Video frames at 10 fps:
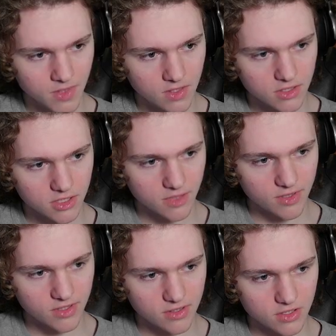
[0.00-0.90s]
Should I put it
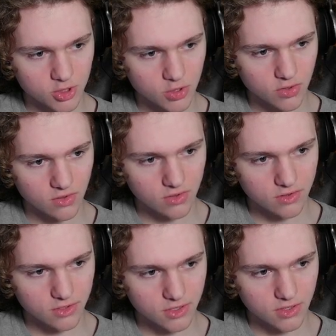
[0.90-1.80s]
in control or
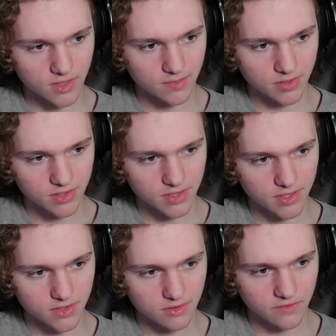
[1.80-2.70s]
should I put it
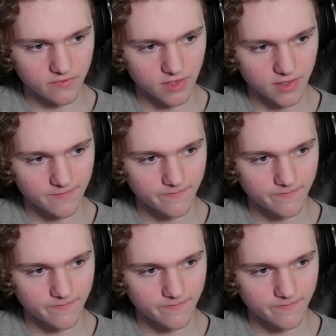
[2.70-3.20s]
in overlay?